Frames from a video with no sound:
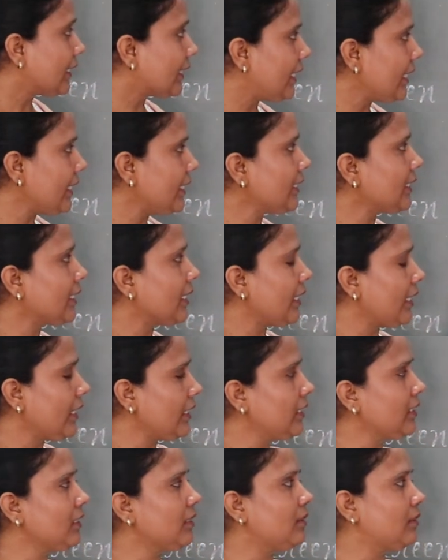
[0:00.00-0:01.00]
This
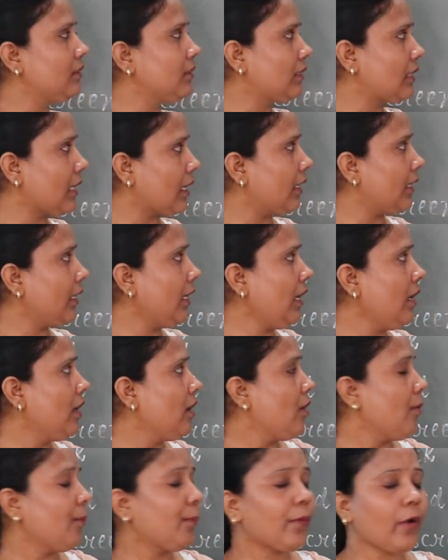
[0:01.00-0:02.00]
is the
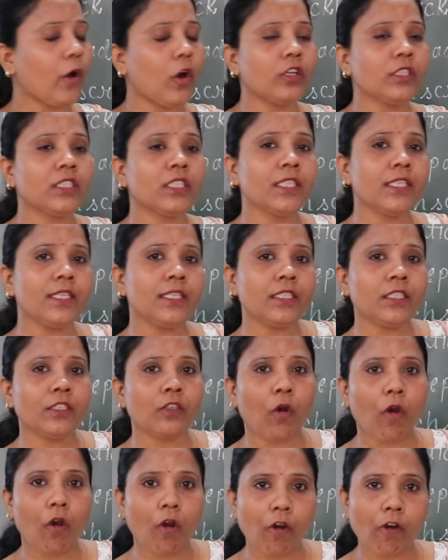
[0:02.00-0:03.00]
process
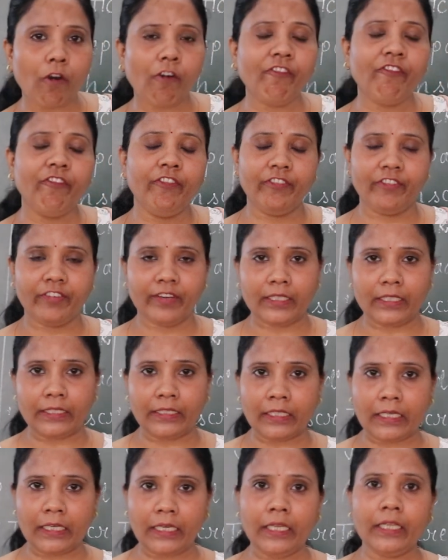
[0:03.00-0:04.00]
of
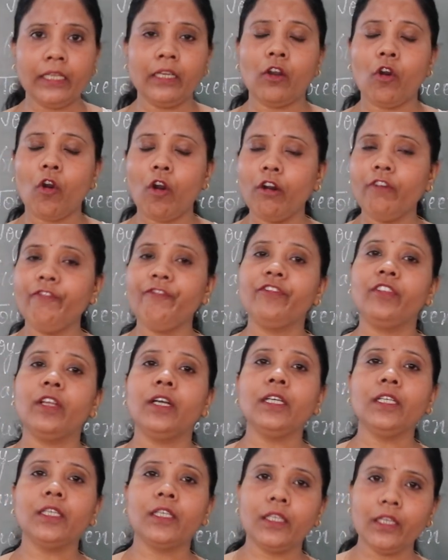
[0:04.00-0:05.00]
working of
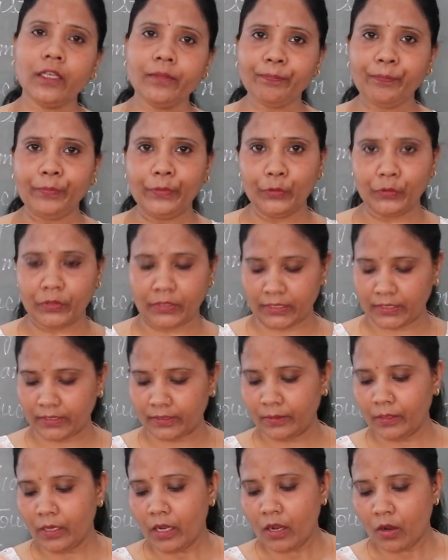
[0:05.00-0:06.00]
the computer.
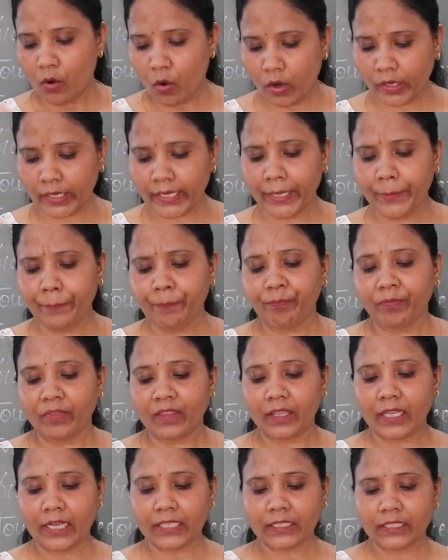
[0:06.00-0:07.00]

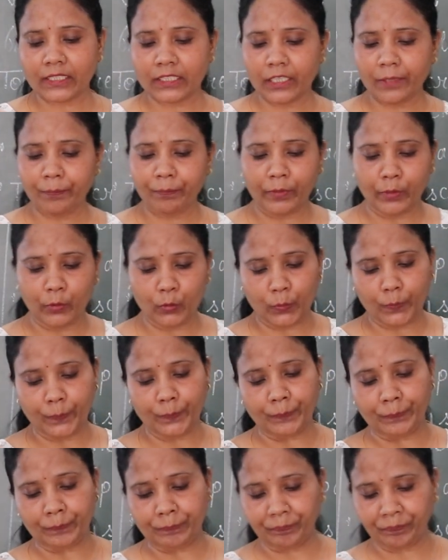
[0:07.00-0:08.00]
Okay, the CPU.
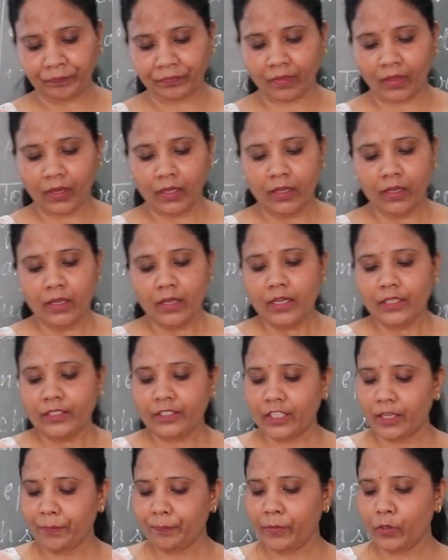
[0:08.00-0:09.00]

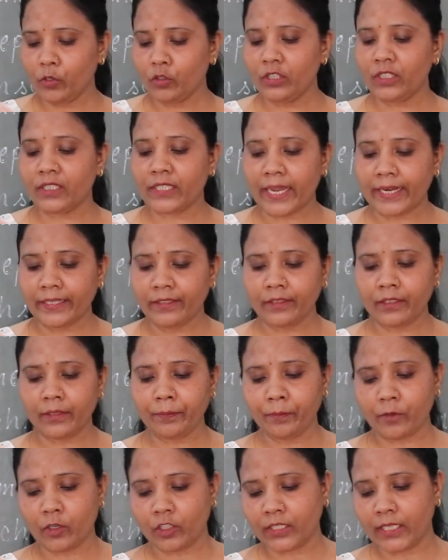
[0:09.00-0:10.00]
CPU
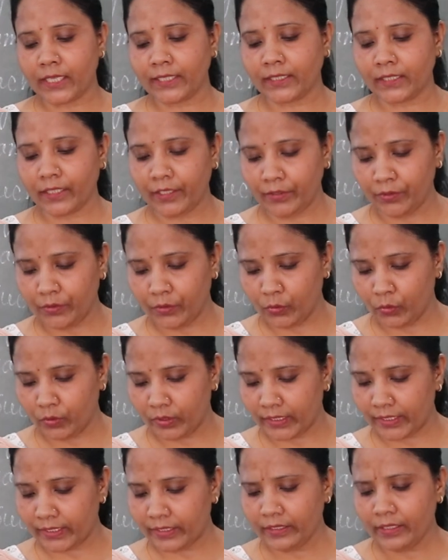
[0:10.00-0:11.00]
central processing
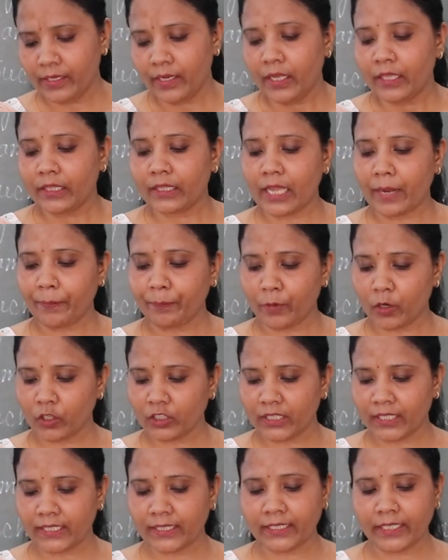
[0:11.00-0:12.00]
unit. The
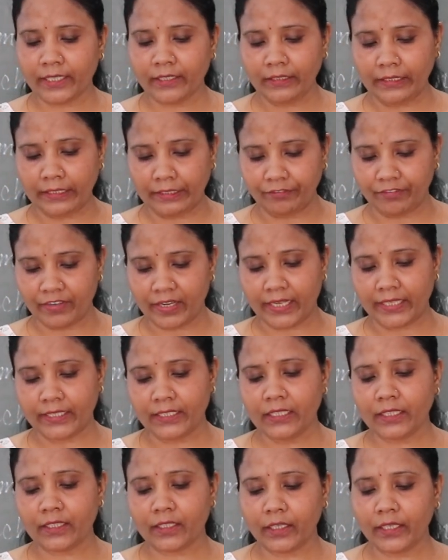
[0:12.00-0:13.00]
processing
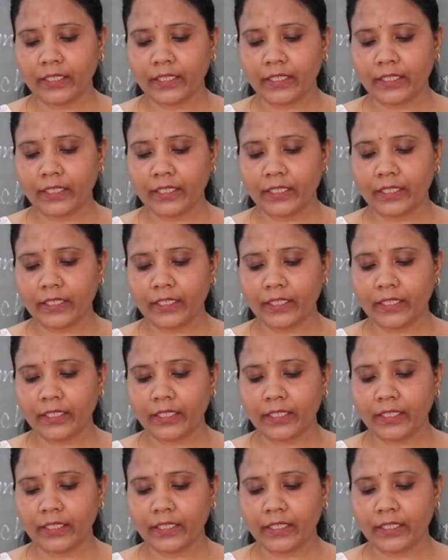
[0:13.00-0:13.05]
device.